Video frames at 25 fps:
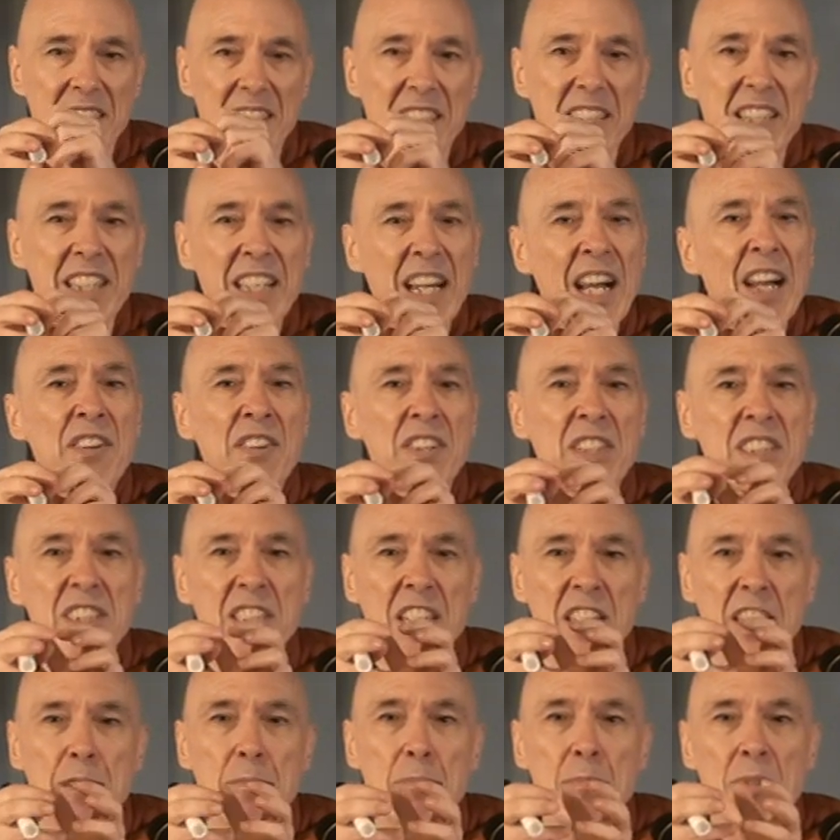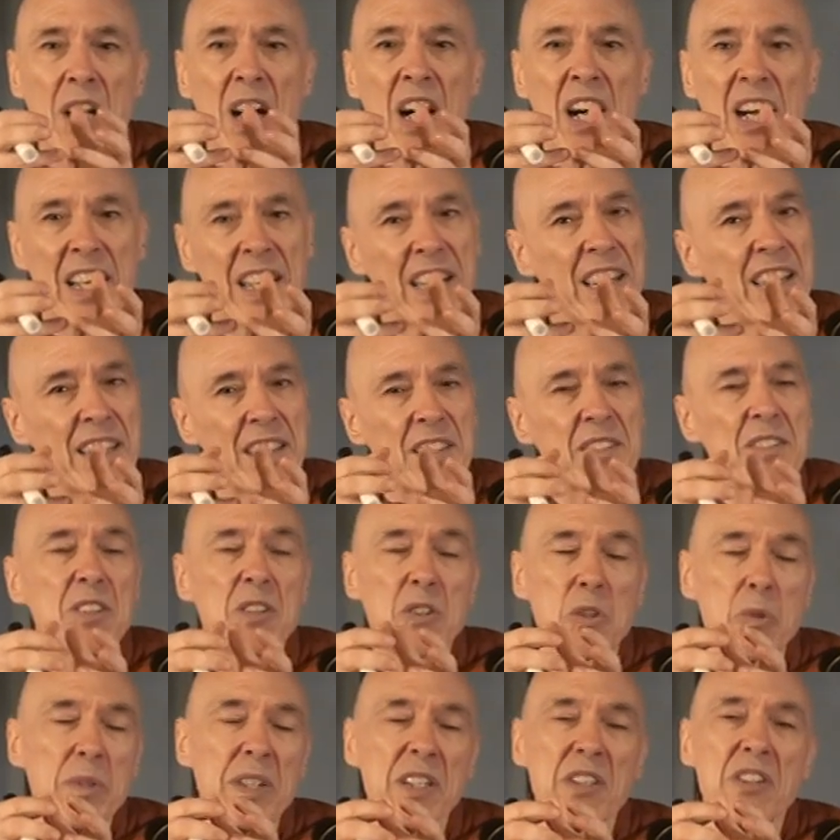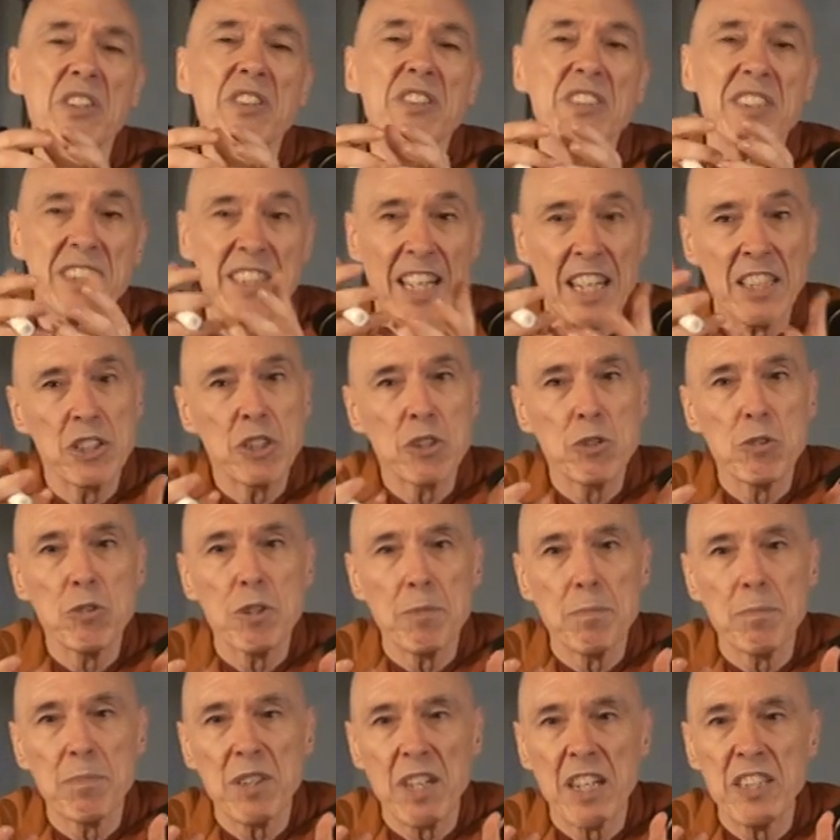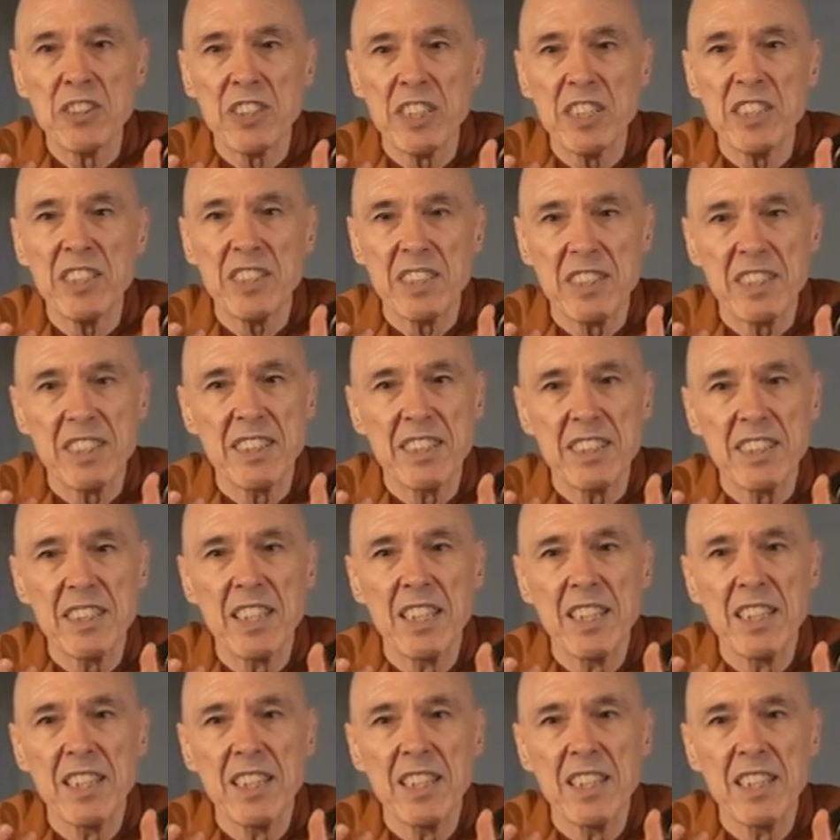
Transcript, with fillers: Again, this could apply to either sensual pleasures.